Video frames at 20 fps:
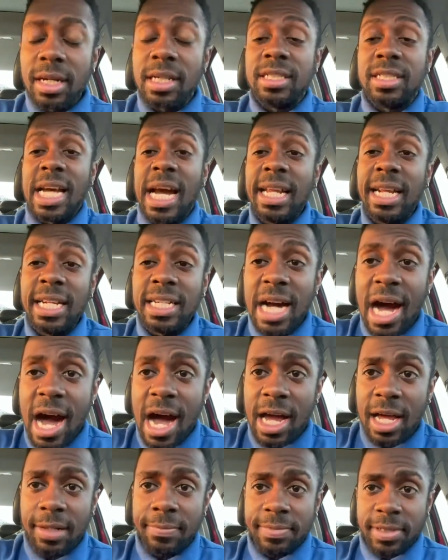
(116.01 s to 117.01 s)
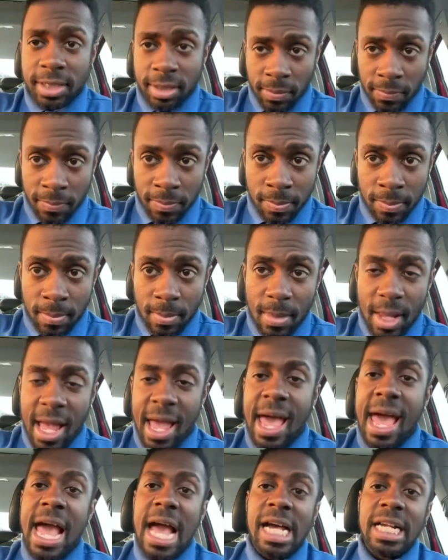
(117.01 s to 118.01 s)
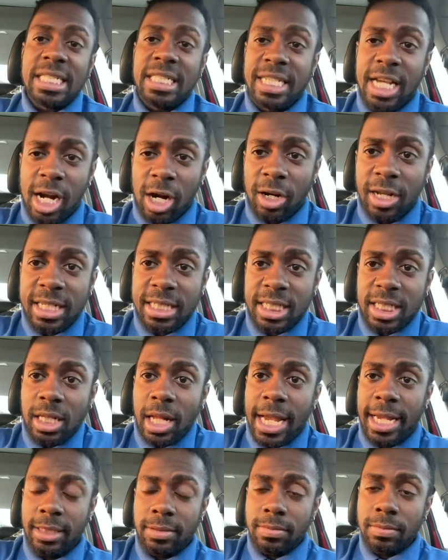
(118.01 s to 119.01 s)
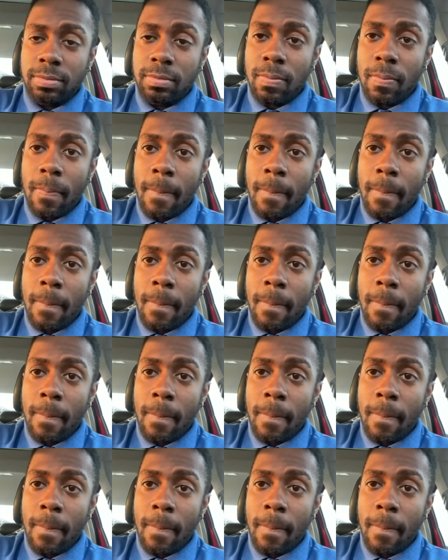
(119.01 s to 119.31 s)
Danny Dimes has Darius Slayton,